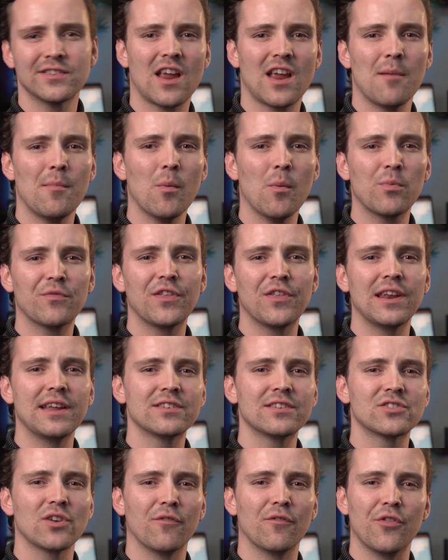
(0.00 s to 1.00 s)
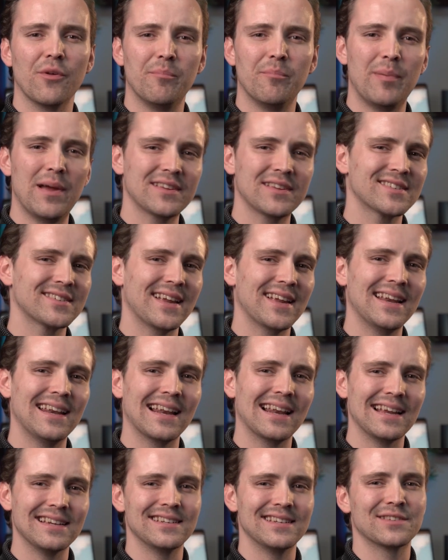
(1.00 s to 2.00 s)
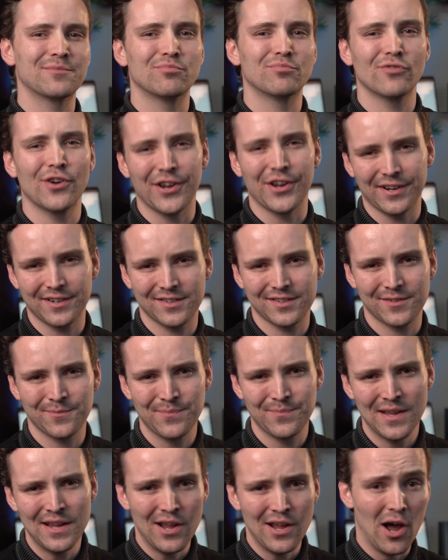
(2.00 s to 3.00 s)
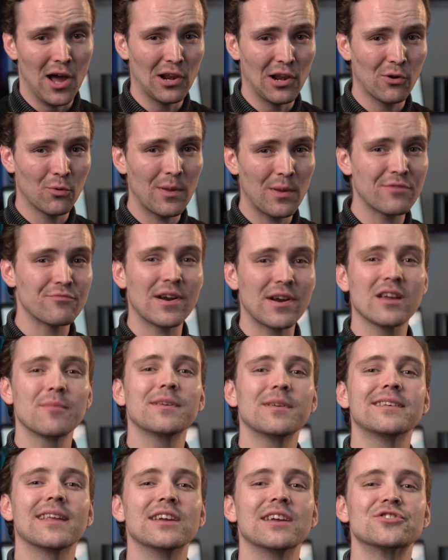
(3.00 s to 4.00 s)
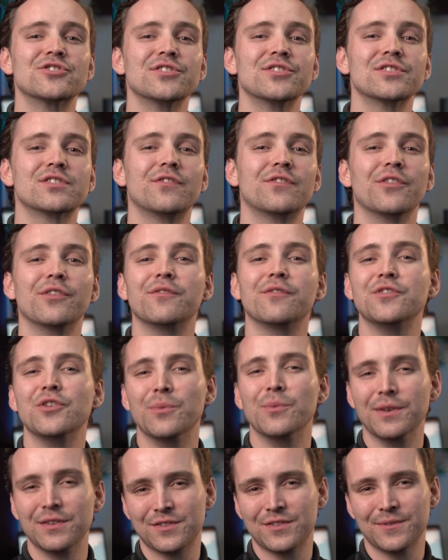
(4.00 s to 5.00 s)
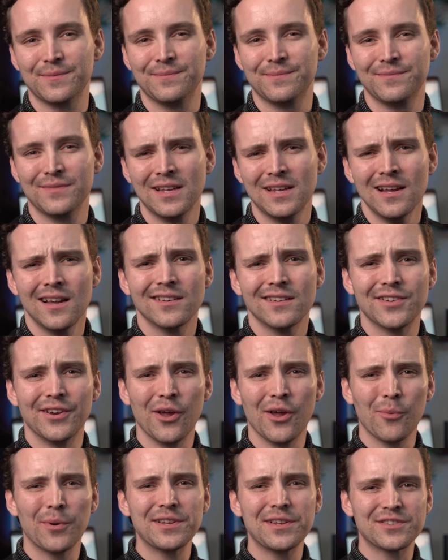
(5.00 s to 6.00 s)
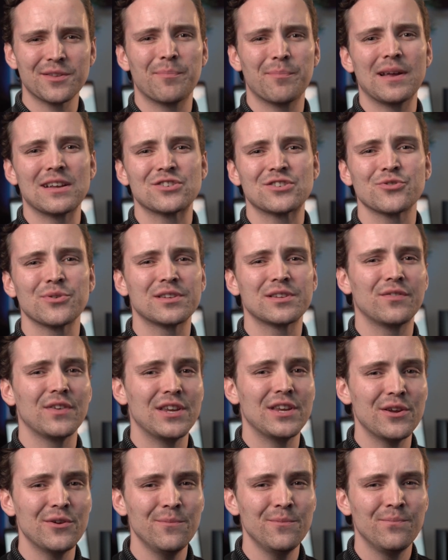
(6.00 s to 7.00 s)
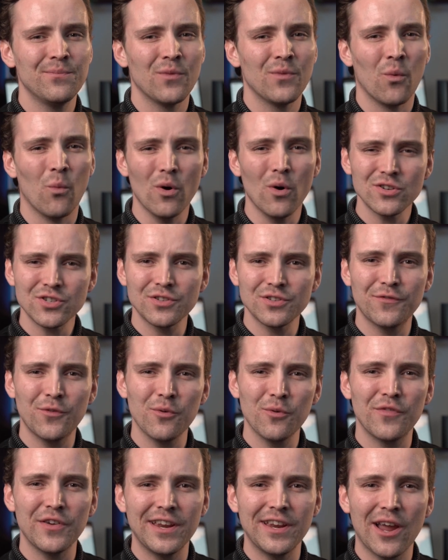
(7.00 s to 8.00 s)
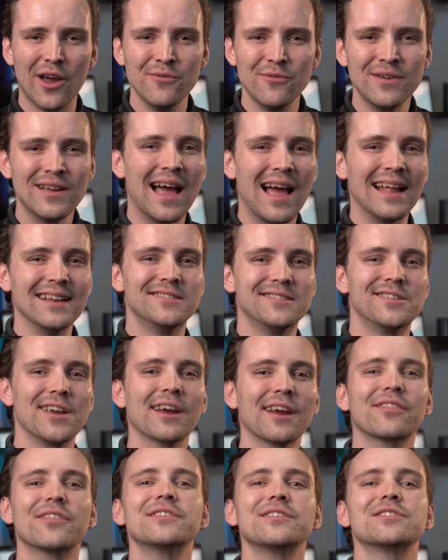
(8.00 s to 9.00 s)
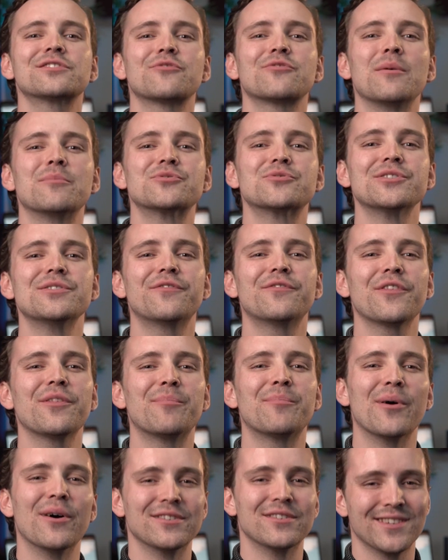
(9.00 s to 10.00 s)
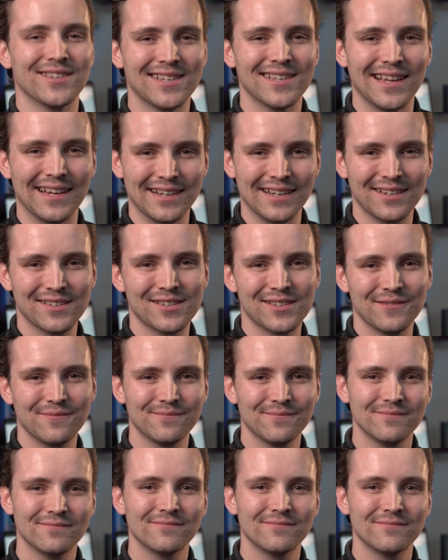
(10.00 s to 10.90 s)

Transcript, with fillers: to come up with the list of the best and latest products, along with recommendations for the viewers. To know what is the best choice for you, watch the full video and check the description for the purchase links.